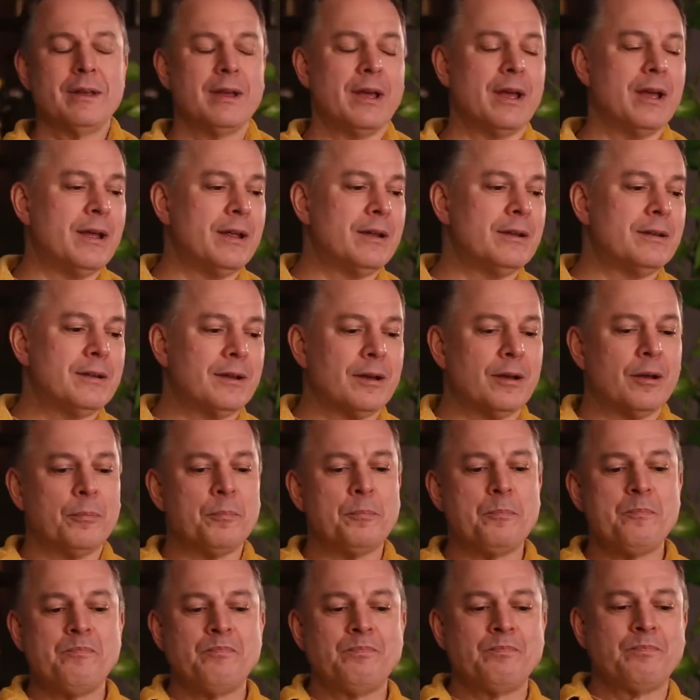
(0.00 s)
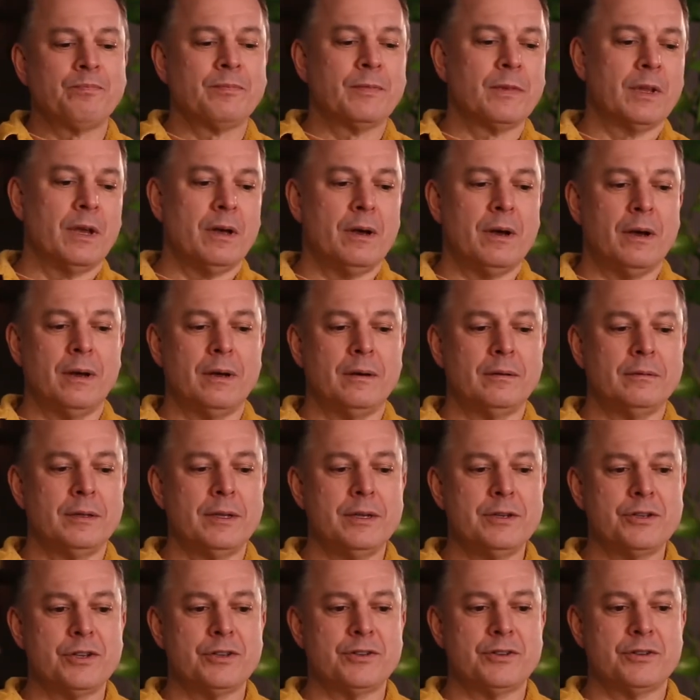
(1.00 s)
And
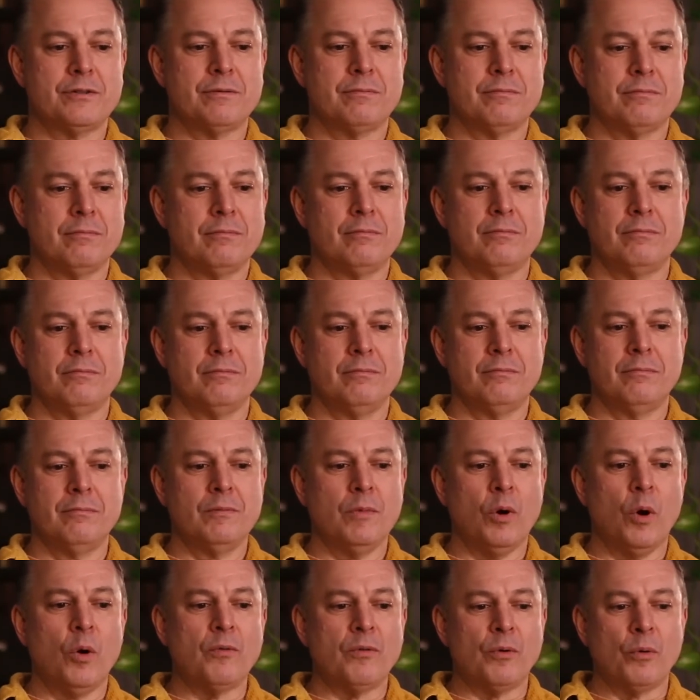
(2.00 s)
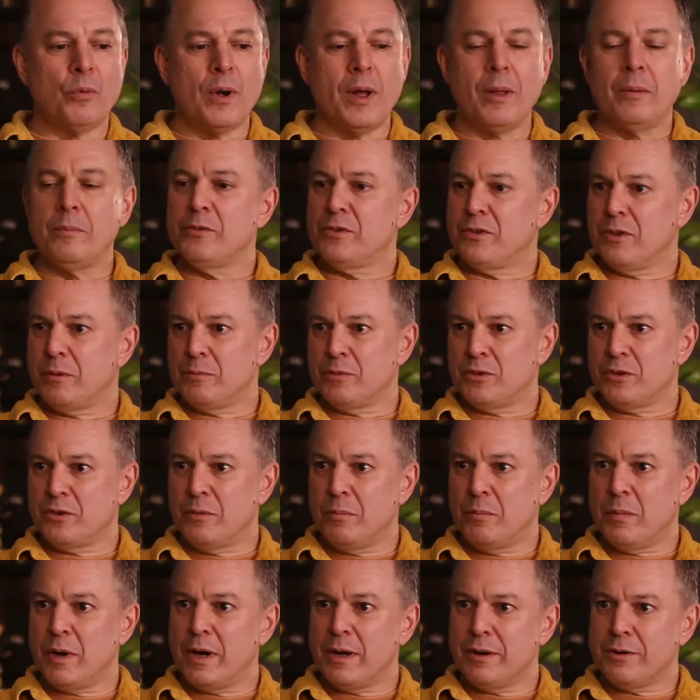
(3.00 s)
it just overwhelms them so
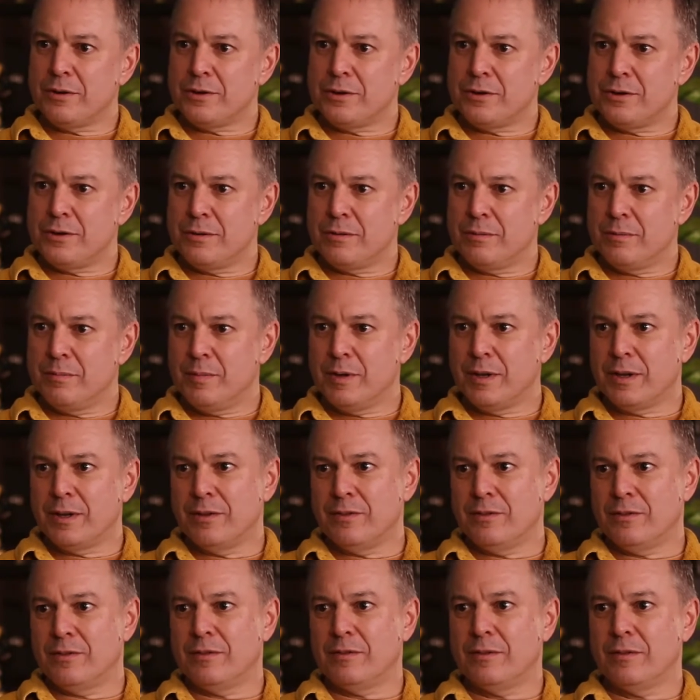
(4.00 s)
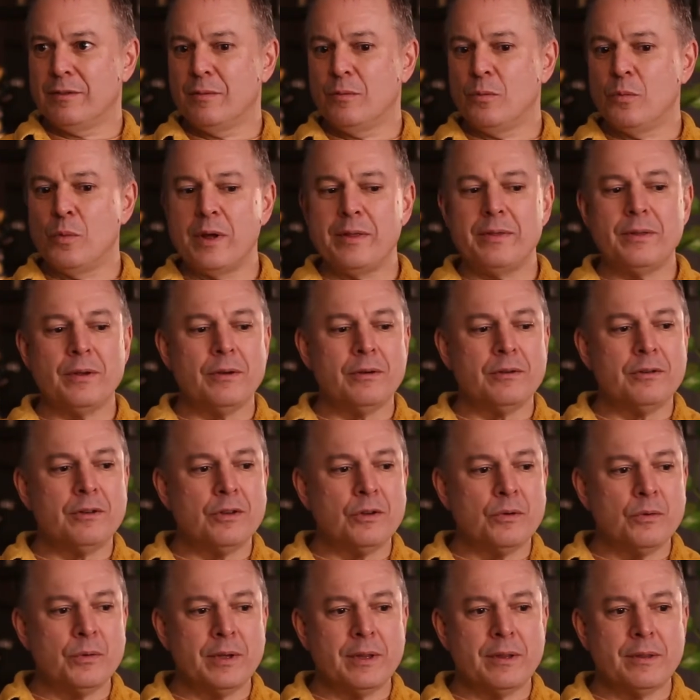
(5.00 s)
much, because when they're
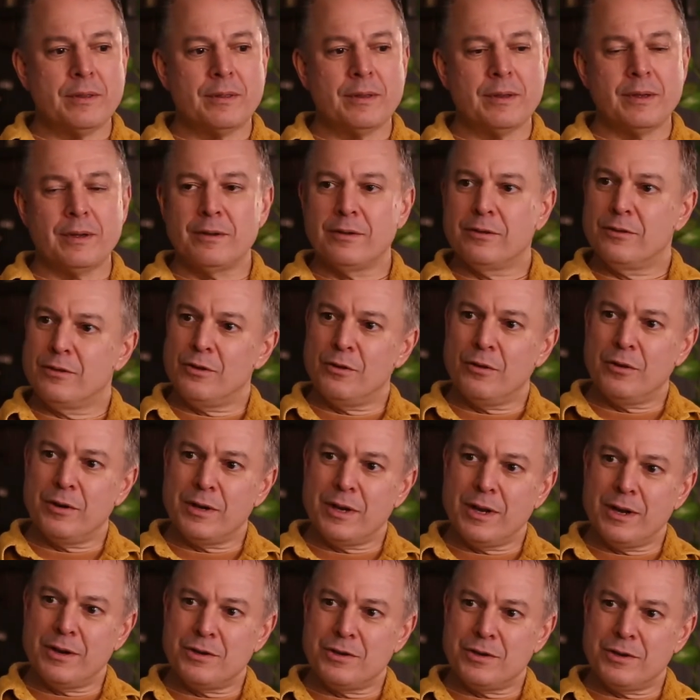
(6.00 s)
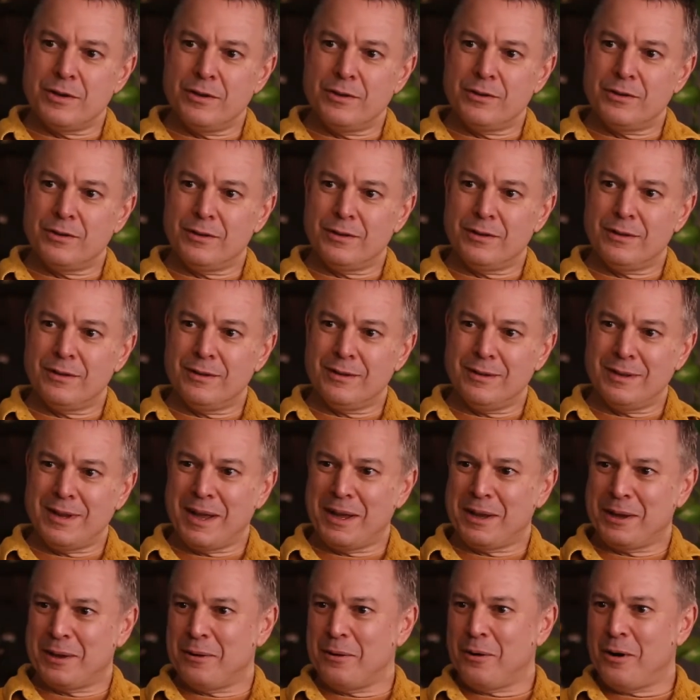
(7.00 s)
doing things, your attention is
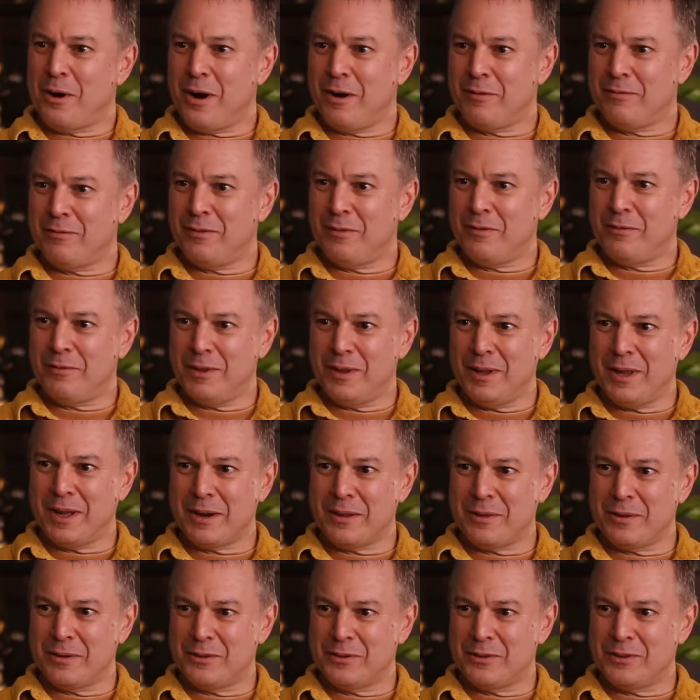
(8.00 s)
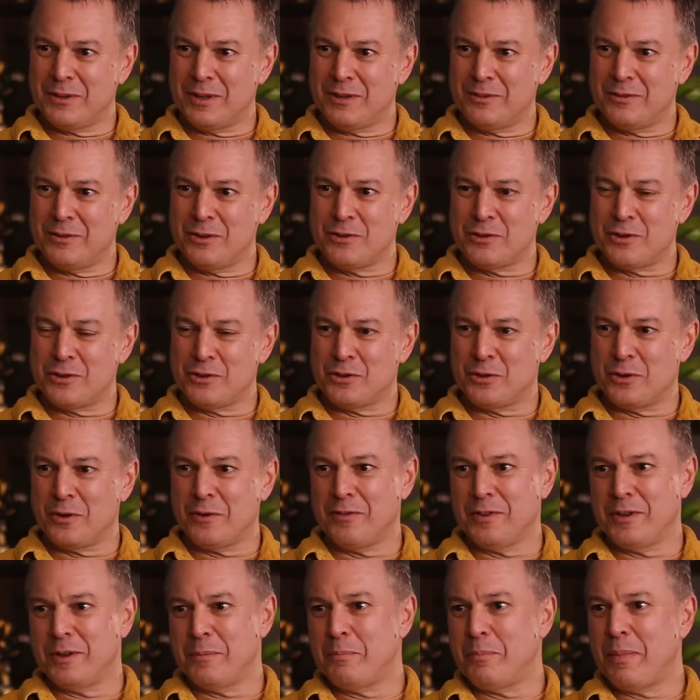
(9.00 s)
taken off of a lot of those things. They're just sort
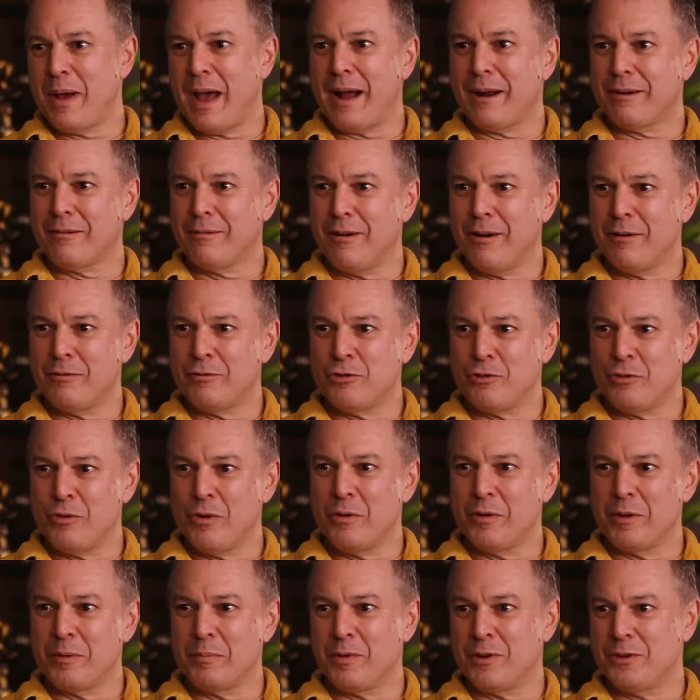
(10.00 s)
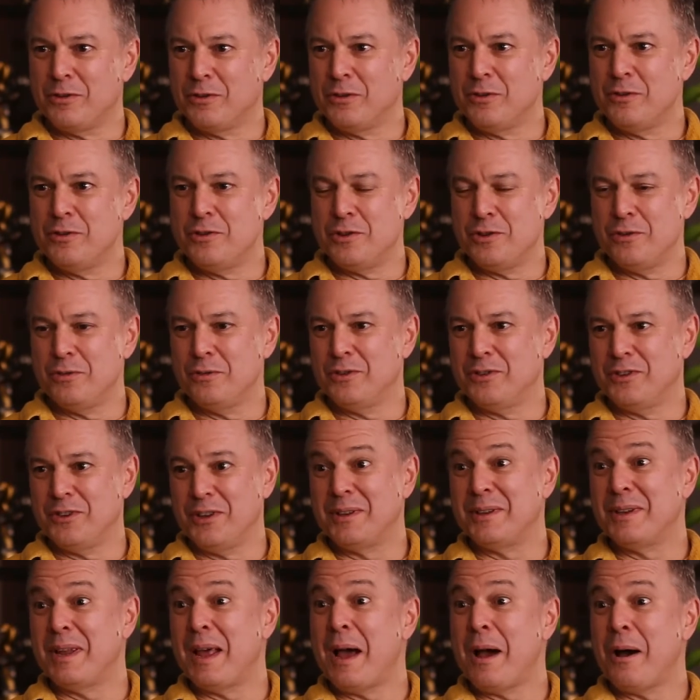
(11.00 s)
of in the background droning, but as soon as you
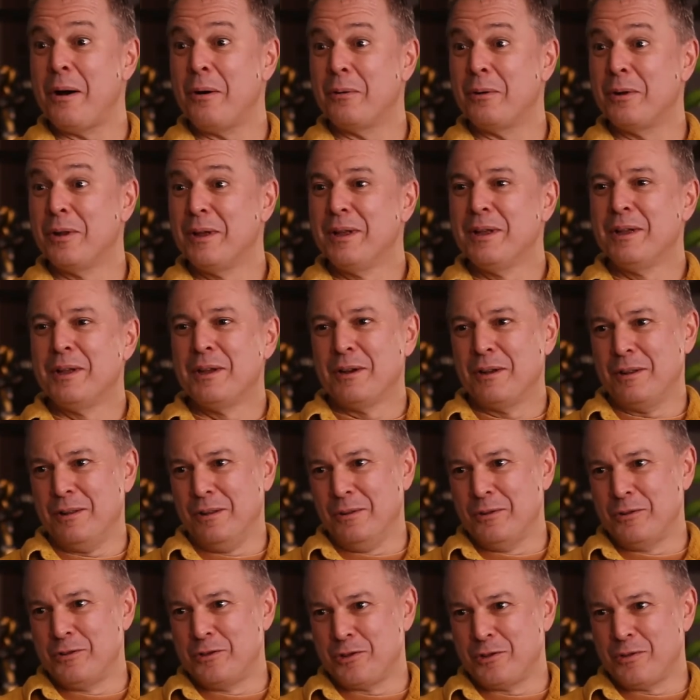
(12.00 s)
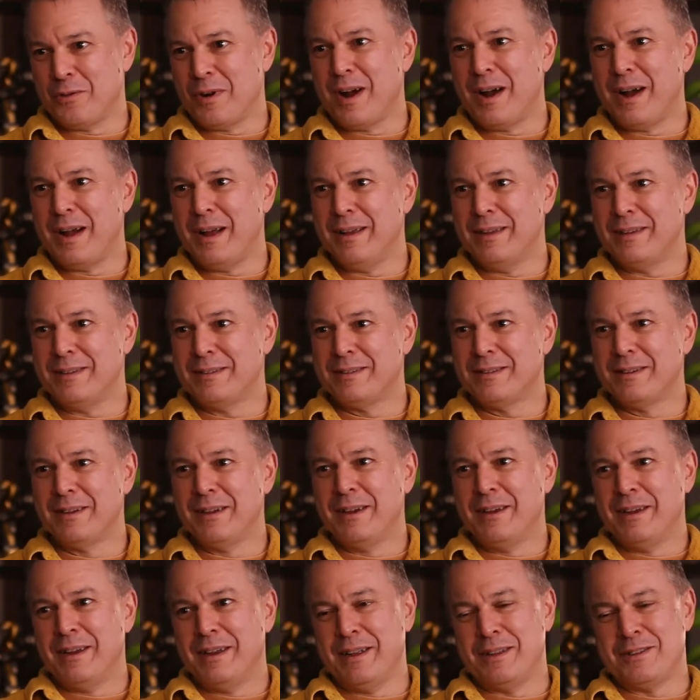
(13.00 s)
sit down, close your eyes
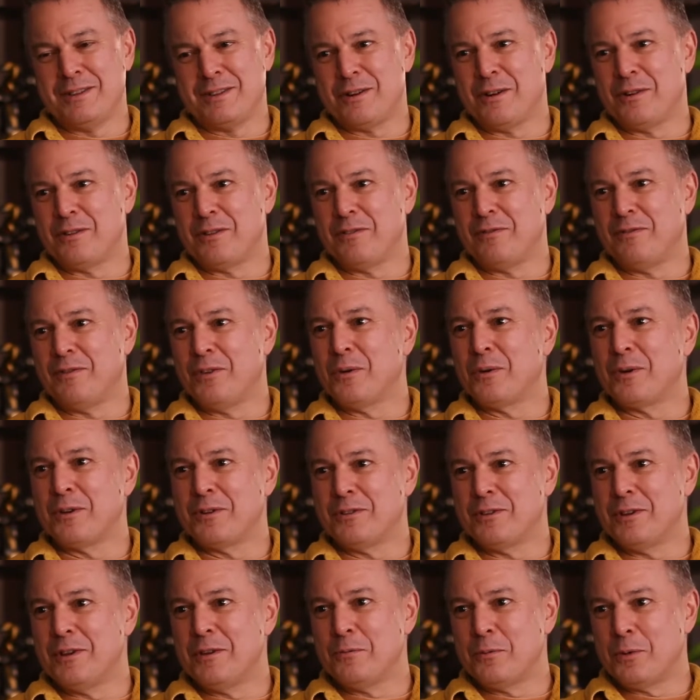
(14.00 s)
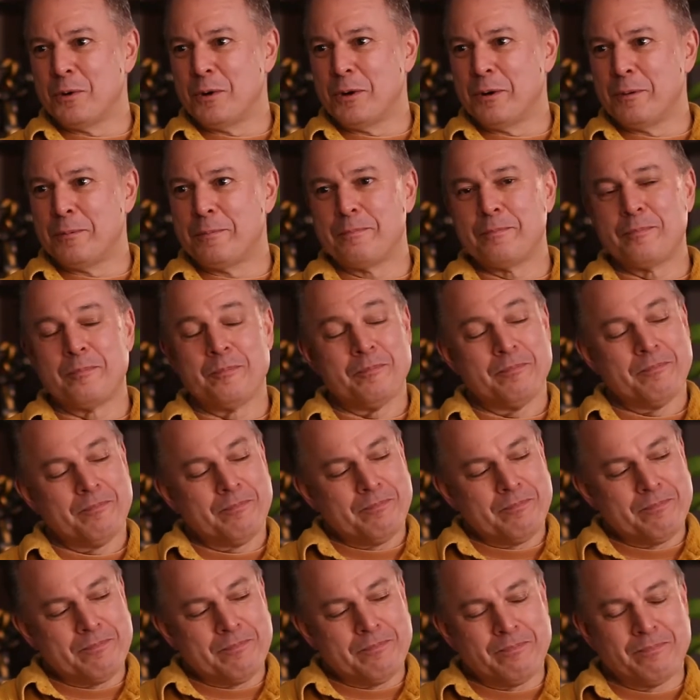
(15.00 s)
and start to focus inward,
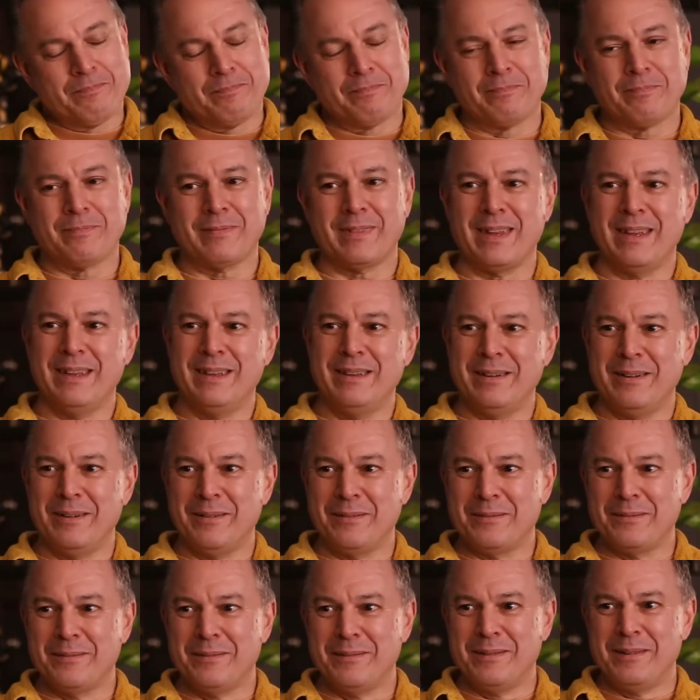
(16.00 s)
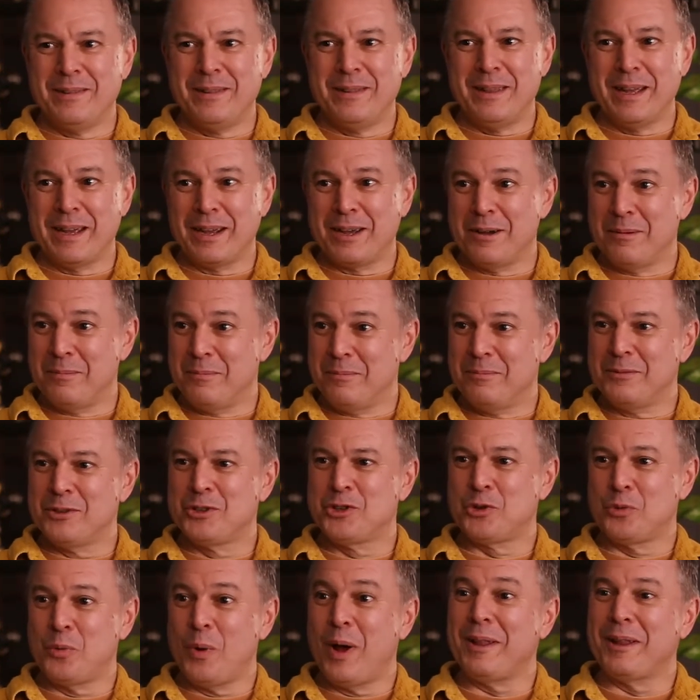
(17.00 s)
they come
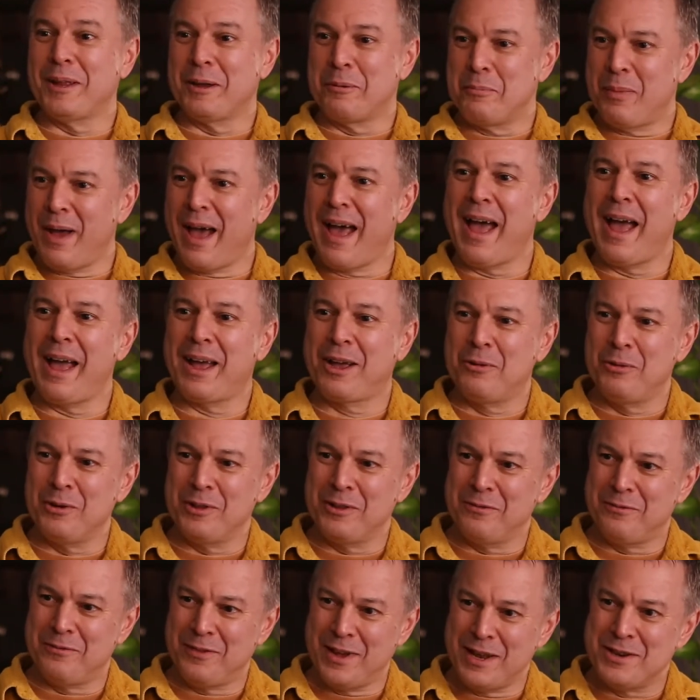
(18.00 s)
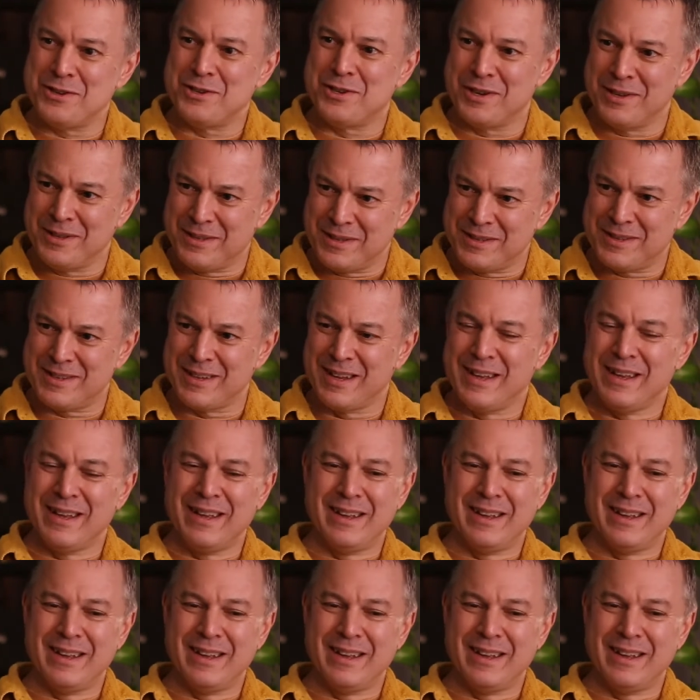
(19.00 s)
swelling back with a vengeance.